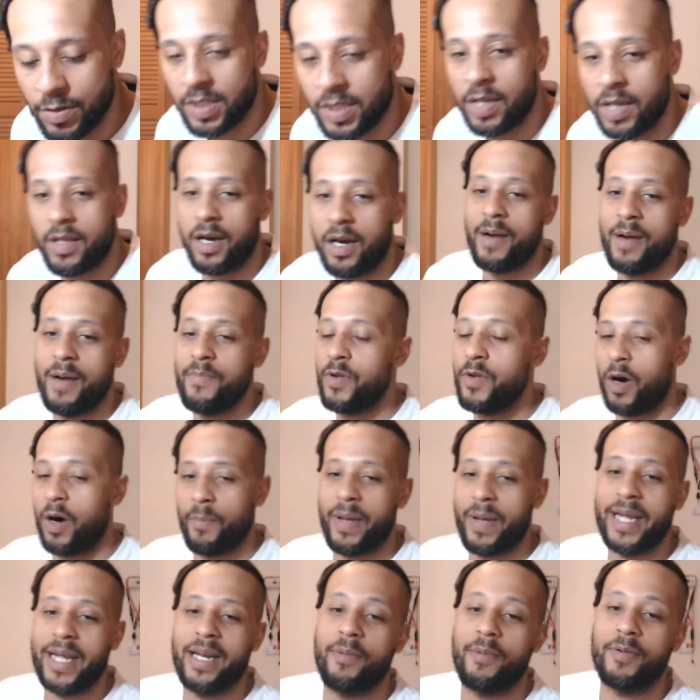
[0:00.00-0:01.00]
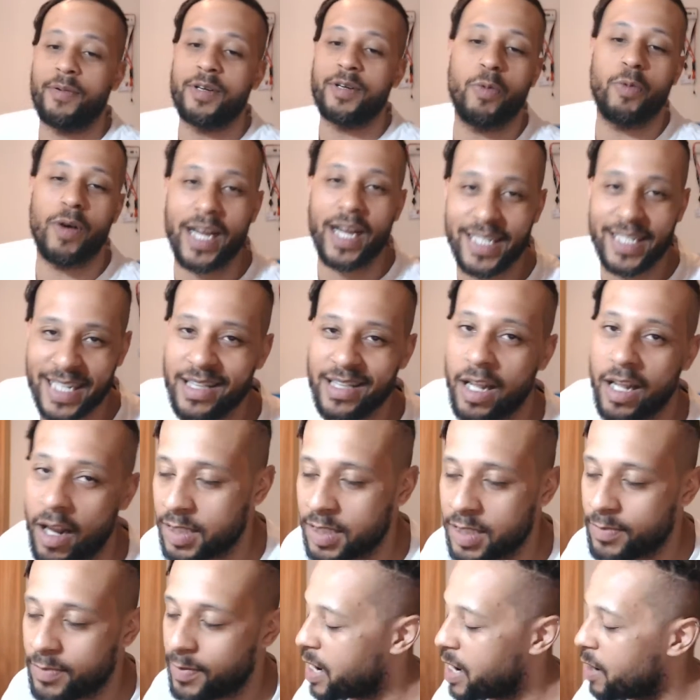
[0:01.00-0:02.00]
so that I'm not making it up. Because what I did in the
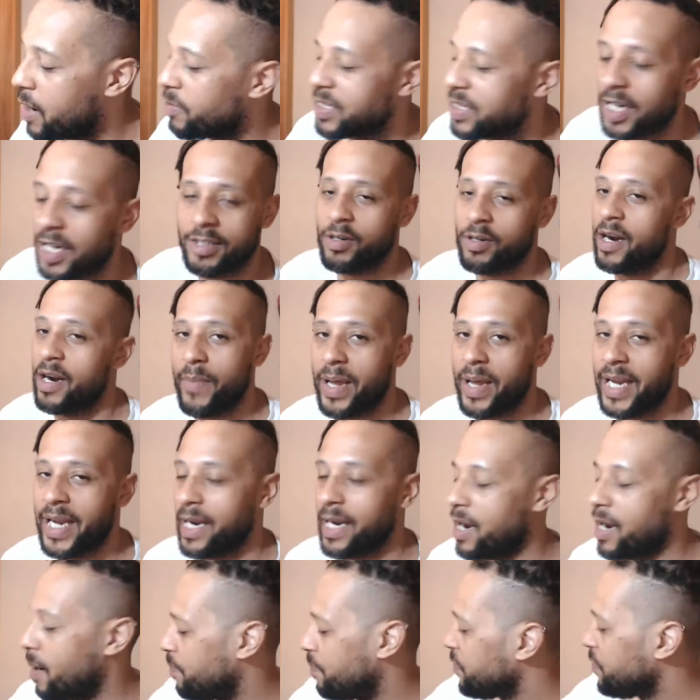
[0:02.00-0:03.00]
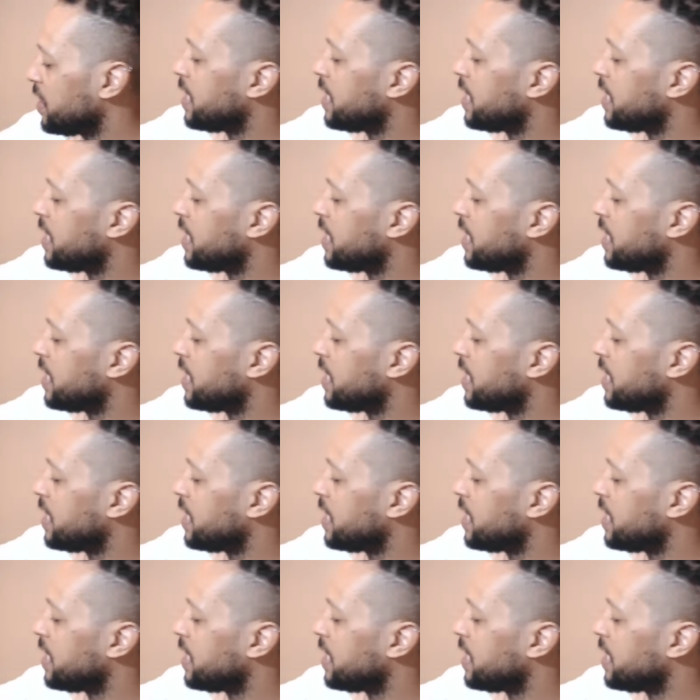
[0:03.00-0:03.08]
last video was I try to make it up.